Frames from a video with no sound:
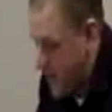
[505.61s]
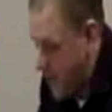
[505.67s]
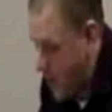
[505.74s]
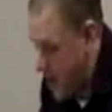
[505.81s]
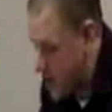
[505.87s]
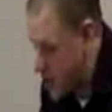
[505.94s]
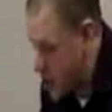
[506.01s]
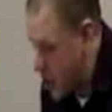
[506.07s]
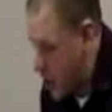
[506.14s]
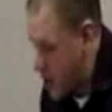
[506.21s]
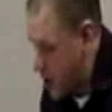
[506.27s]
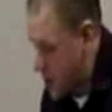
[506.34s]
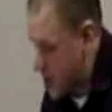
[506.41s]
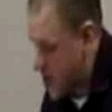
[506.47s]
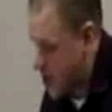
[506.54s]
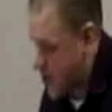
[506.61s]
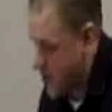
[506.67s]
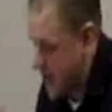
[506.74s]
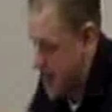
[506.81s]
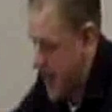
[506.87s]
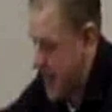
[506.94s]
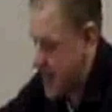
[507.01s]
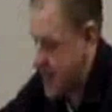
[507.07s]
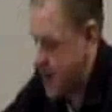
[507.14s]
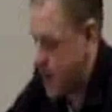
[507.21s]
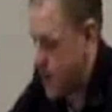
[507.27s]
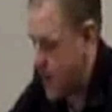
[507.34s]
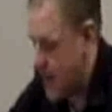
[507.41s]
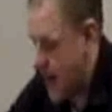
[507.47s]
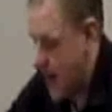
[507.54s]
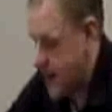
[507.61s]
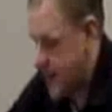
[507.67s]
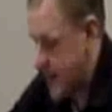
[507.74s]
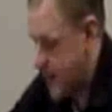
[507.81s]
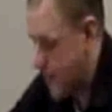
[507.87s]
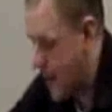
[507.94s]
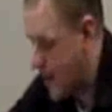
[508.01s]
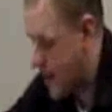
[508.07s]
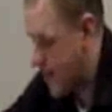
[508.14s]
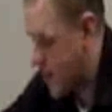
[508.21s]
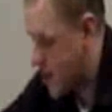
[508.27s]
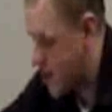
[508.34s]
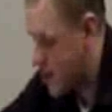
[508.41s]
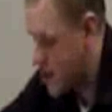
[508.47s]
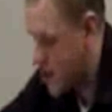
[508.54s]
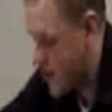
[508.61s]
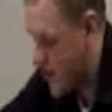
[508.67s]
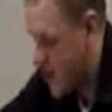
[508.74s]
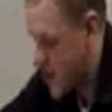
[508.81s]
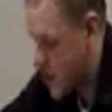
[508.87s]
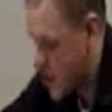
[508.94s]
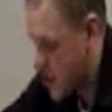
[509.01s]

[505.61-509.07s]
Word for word: for as Jonah was three days and three nights in the belly of a huge fish,